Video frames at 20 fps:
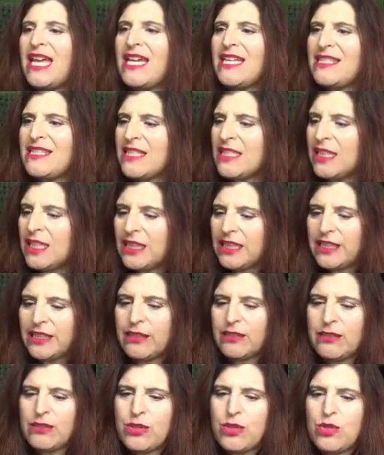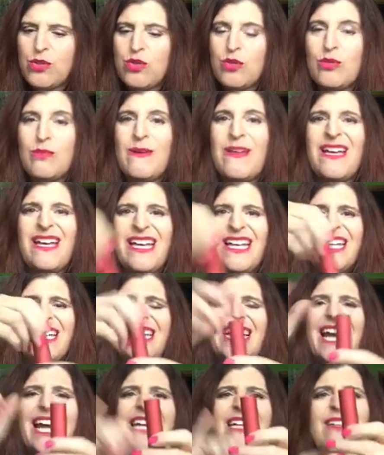It's in a little tube,
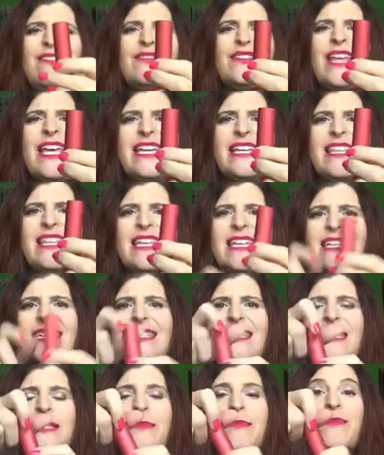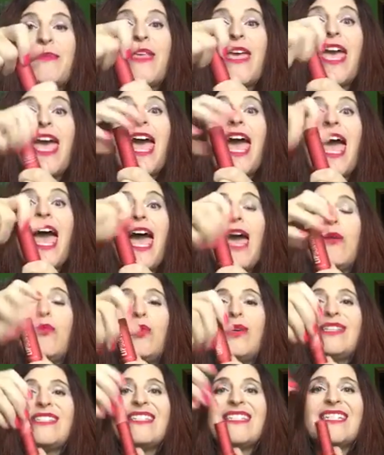kind of like this. And
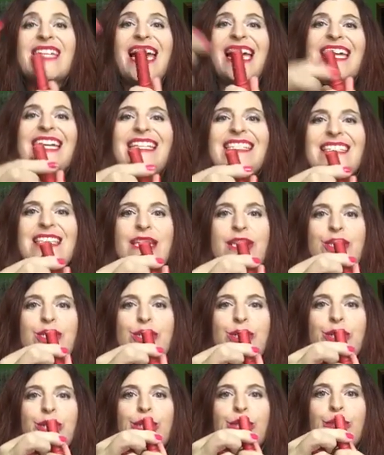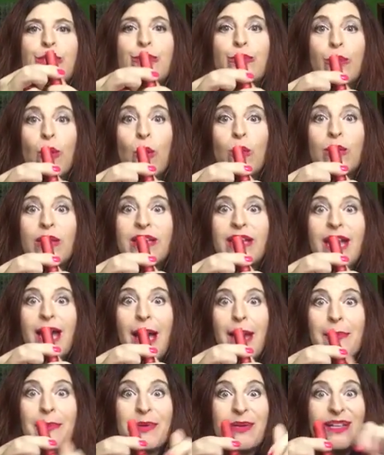what's nice is you're going to roll it
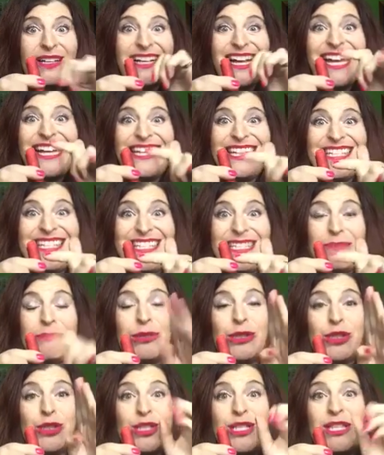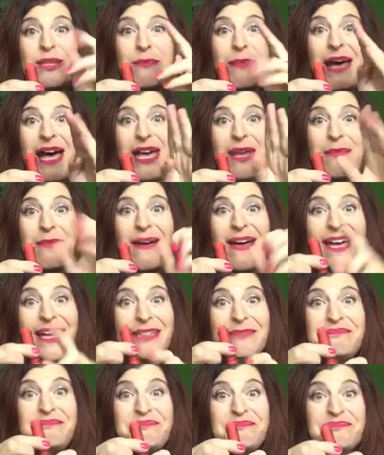up, kind of similar to the
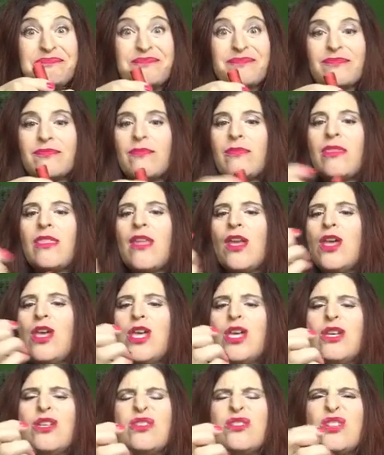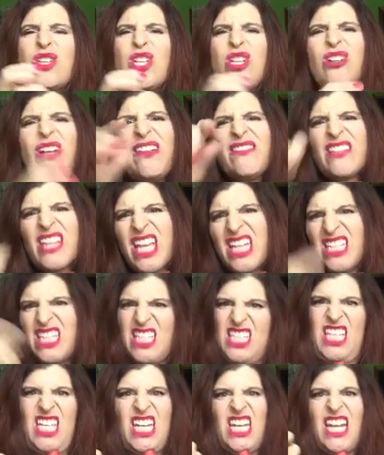bonbon. So you don't have to
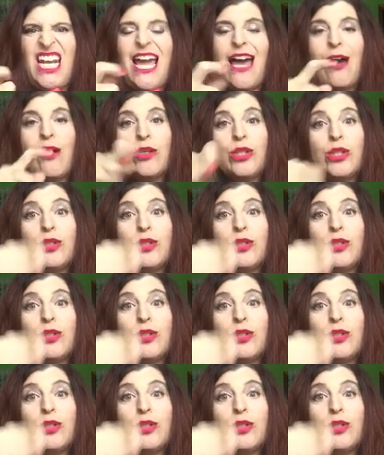like dig it out.